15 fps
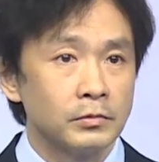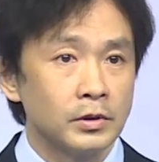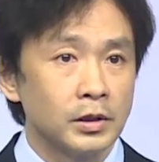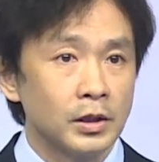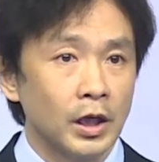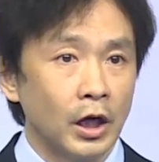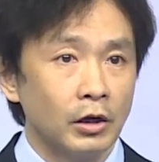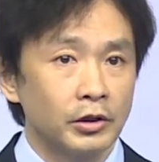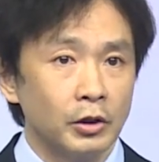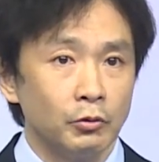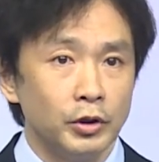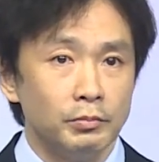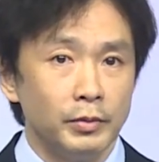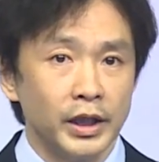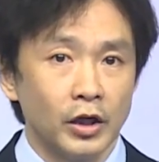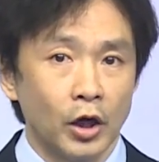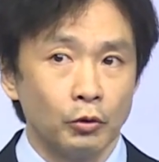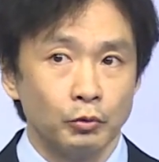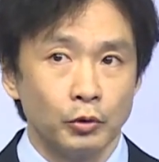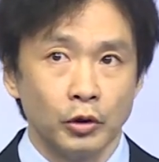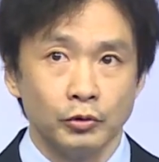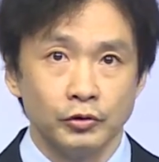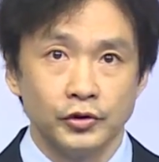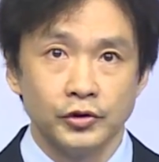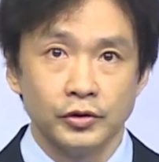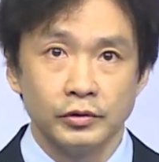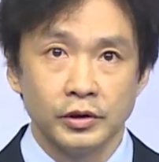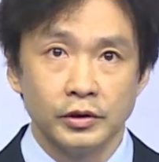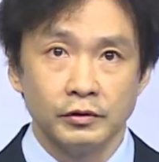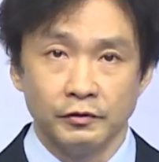How can we make our roads
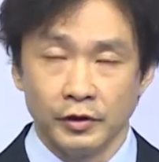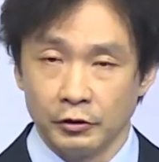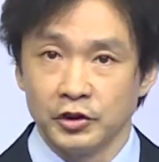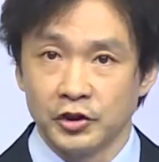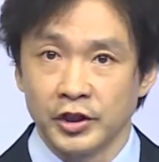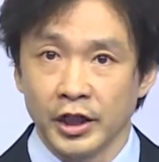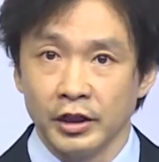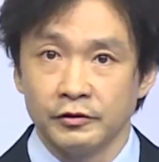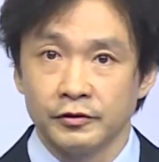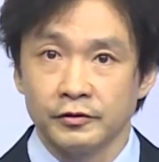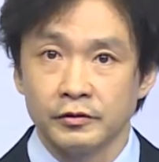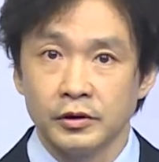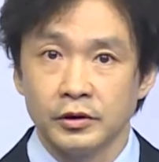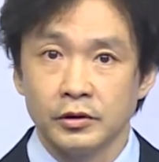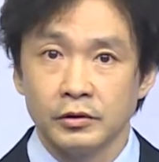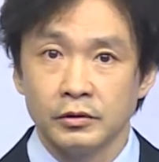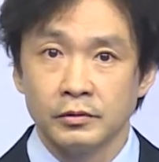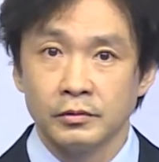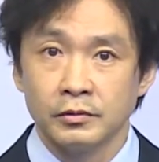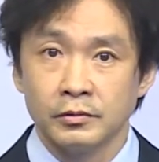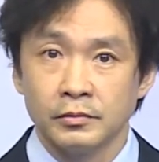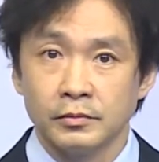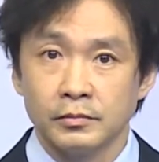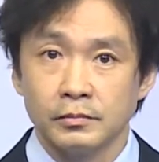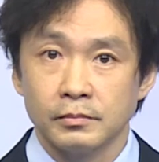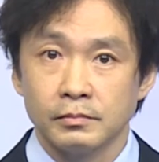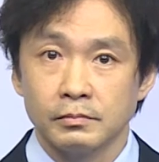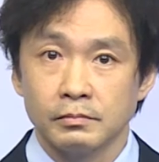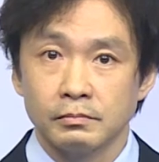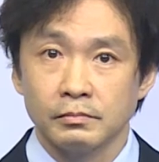very safe?
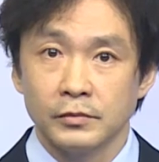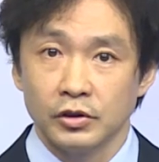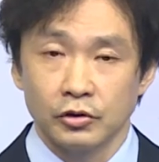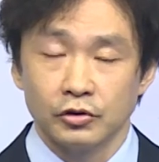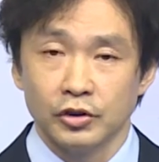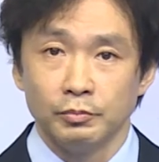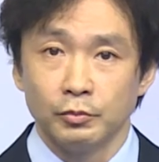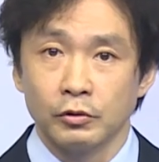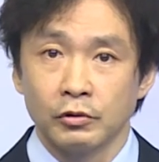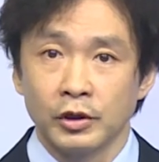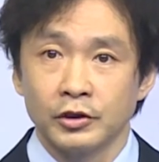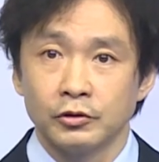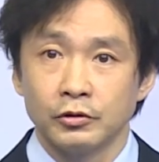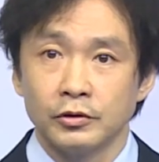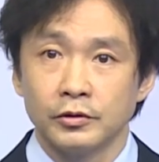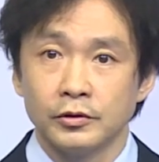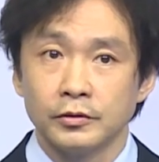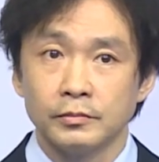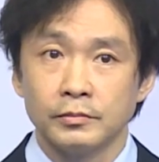These are simple questions.